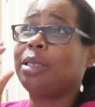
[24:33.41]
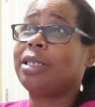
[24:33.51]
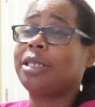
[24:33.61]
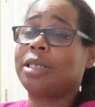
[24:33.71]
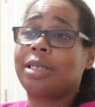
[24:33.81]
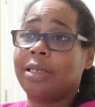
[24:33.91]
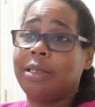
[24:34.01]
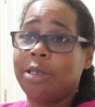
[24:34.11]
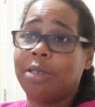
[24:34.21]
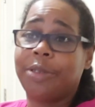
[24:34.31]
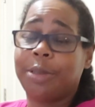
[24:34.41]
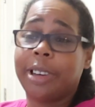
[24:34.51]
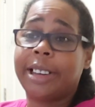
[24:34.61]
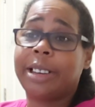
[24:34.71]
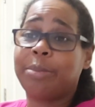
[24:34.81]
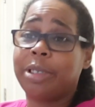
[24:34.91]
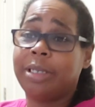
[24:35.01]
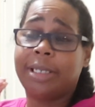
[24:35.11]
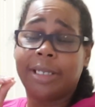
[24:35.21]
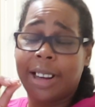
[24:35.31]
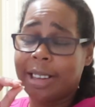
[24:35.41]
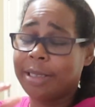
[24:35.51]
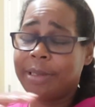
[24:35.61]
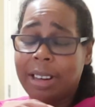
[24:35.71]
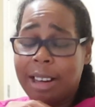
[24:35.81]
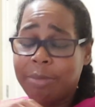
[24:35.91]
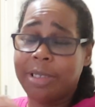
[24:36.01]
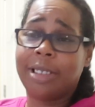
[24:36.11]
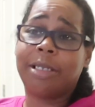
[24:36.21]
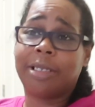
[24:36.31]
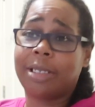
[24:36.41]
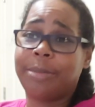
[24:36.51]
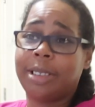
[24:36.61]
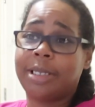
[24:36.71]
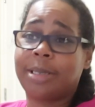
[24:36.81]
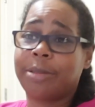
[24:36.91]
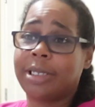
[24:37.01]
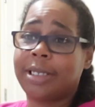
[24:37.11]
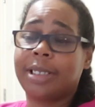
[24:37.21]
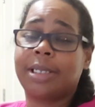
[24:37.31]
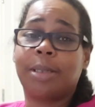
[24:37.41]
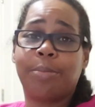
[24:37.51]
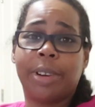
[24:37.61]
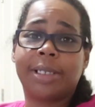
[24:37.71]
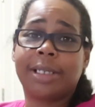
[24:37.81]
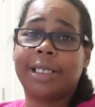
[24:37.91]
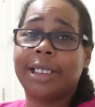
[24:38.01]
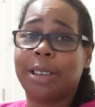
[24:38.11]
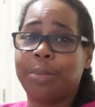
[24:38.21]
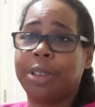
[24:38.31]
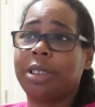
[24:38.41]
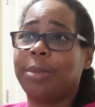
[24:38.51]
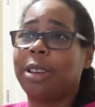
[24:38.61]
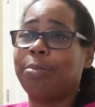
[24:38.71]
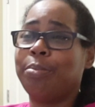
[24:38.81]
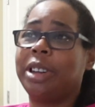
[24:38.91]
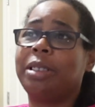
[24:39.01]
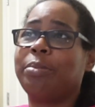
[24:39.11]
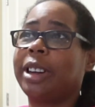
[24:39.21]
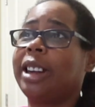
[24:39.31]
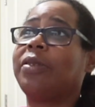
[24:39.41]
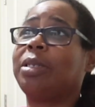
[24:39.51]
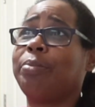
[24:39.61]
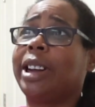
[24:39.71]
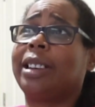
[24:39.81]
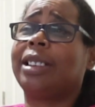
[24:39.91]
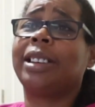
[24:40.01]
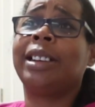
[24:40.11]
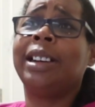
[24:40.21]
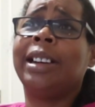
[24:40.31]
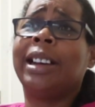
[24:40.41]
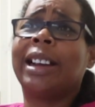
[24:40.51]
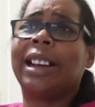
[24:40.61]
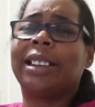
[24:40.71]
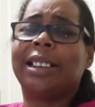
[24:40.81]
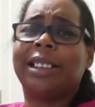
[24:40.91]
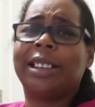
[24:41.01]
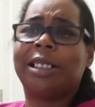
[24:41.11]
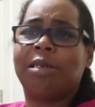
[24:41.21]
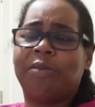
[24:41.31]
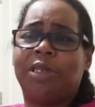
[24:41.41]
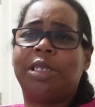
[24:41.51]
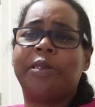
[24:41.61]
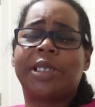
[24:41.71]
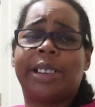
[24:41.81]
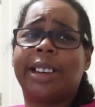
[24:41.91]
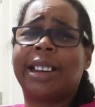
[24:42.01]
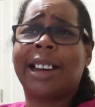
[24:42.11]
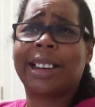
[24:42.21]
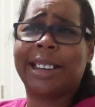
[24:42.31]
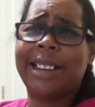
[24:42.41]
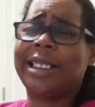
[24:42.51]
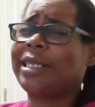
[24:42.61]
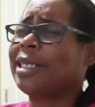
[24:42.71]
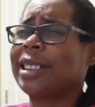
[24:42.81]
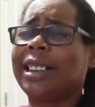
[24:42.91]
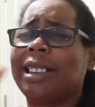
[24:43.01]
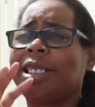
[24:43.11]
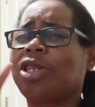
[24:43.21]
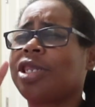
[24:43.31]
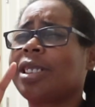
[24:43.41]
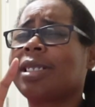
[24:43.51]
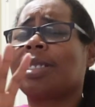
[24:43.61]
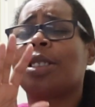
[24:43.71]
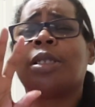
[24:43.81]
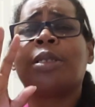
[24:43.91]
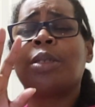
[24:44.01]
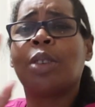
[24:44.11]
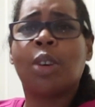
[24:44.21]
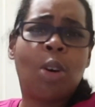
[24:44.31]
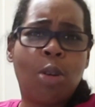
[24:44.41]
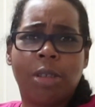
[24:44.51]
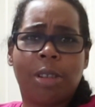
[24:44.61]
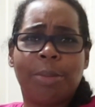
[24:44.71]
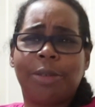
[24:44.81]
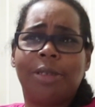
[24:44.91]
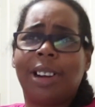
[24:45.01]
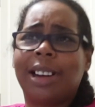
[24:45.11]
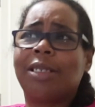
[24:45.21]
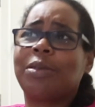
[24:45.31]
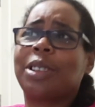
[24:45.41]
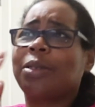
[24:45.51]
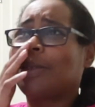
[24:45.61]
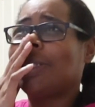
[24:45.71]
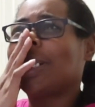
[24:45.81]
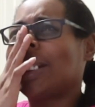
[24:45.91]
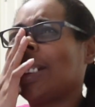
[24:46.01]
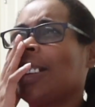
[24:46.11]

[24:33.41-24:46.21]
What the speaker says: this low of a rating, but I would not recommend this book. This is basically a book about men behaving badly, and then it involves like kids, and it's just horrible. I don't know, like